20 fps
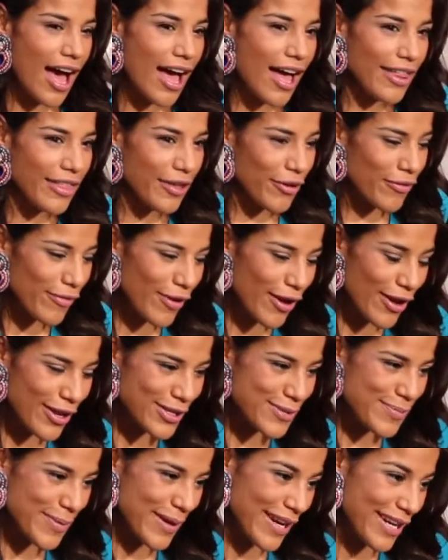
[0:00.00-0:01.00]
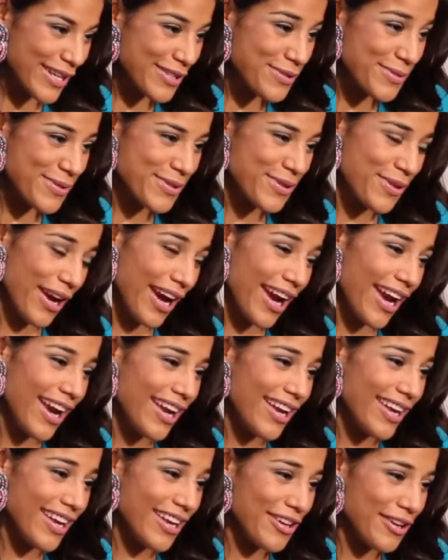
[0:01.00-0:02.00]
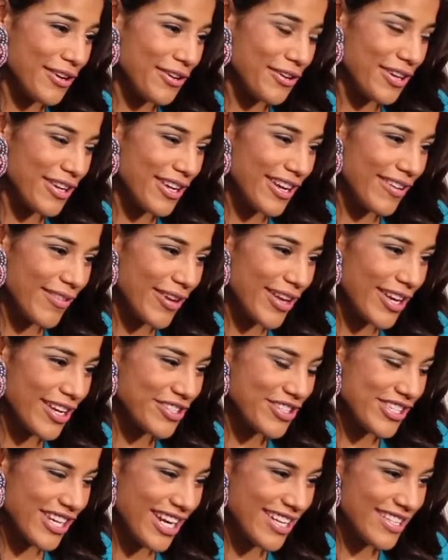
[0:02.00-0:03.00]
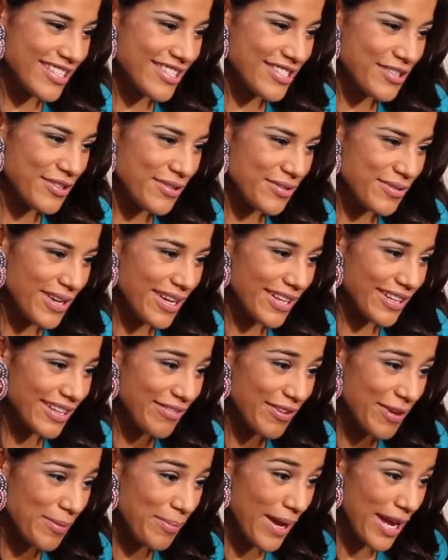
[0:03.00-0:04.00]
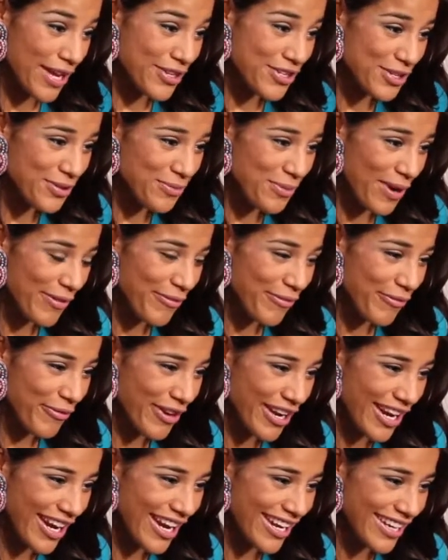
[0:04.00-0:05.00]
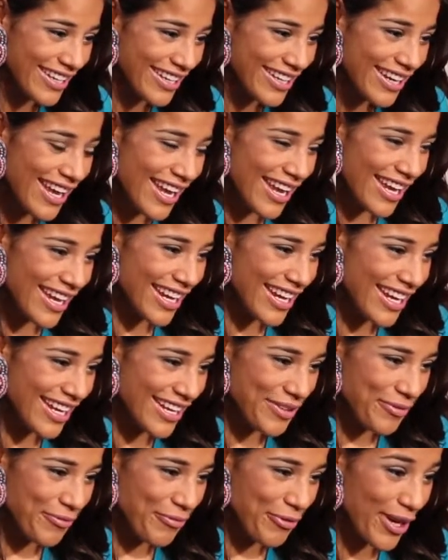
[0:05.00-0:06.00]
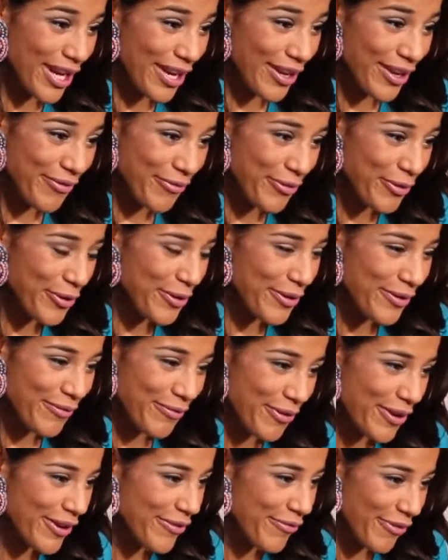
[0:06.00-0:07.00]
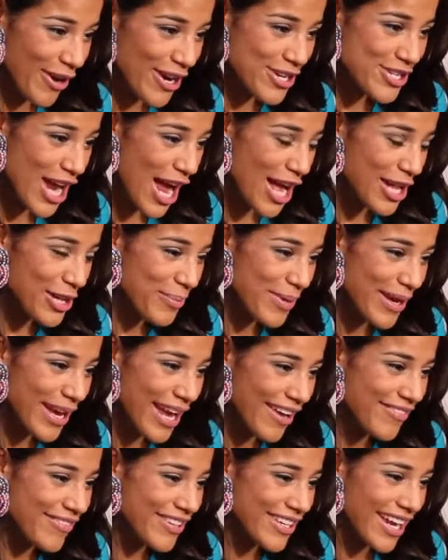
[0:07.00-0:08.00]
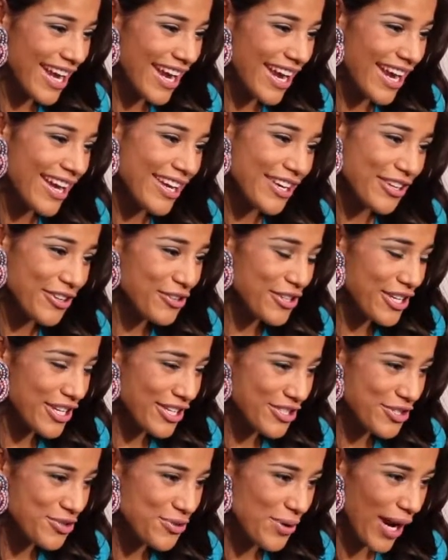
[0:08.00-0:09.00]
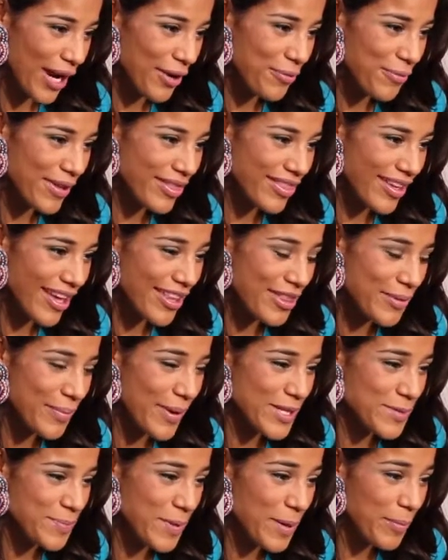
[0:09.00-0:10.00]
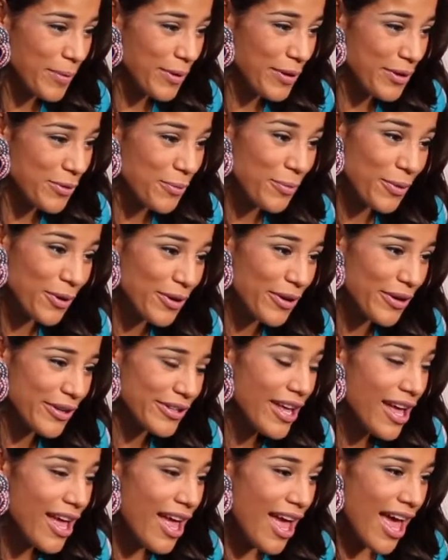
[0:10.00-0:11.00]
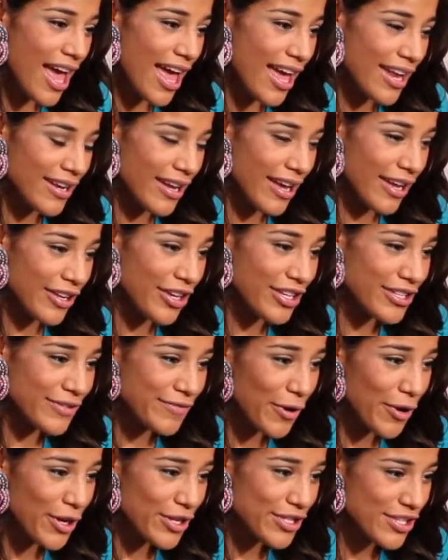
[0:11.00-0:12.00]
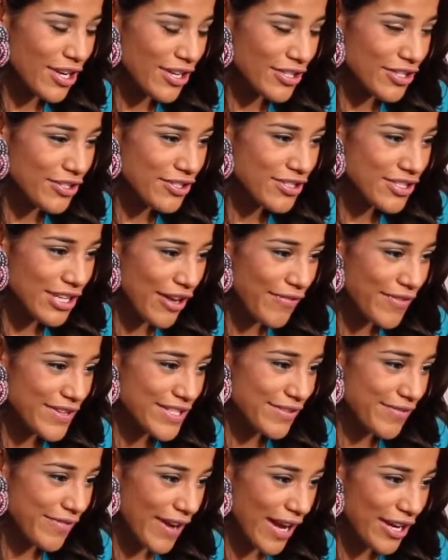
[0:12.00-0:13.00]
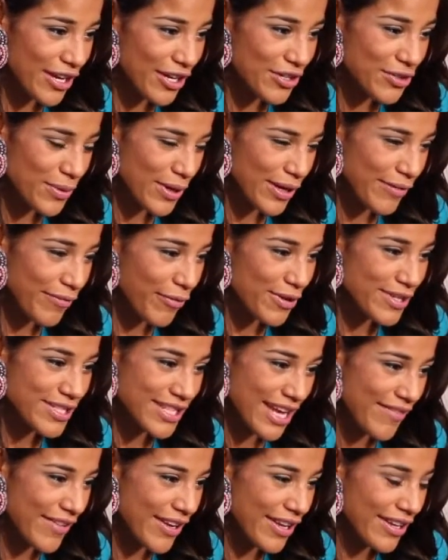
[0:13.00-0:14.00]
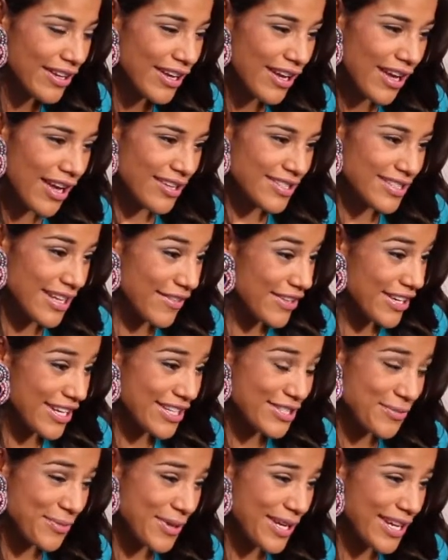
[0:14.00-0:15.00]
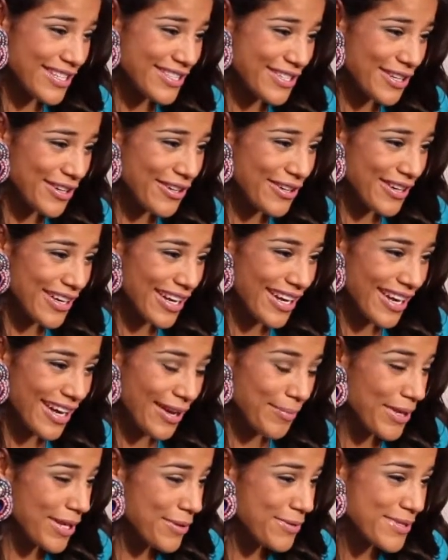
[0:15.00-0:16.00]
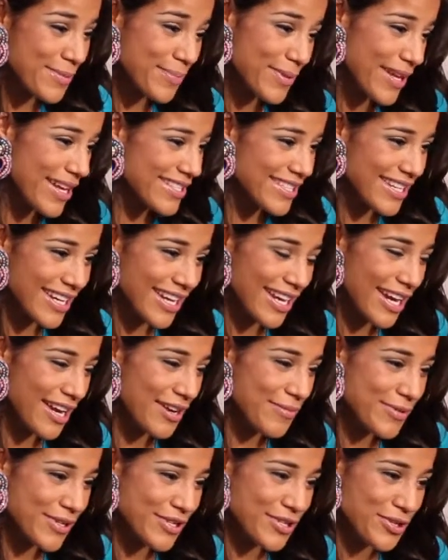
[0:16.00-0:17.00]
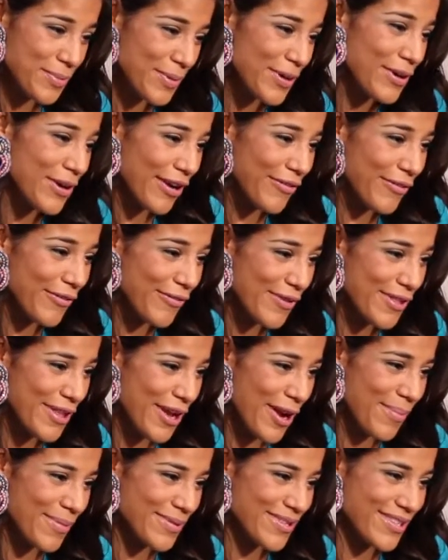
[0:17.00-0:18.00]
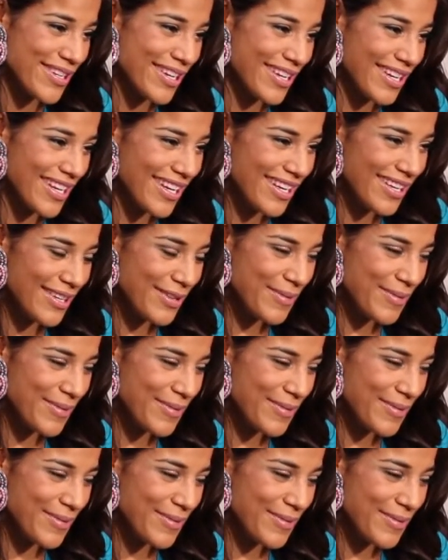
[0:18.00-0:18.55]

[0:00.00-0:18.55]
The overall experience was great. You know, you never get a chance to live in a mansion rent-free and eat free food, free fresh halibut every day. You know, you get to train with the best people in the world, and you get to focus on yourself as a fighter 24/7, 7 days a week. So, I mean, it was a blessing, and I'm just super grateful for the opportunity.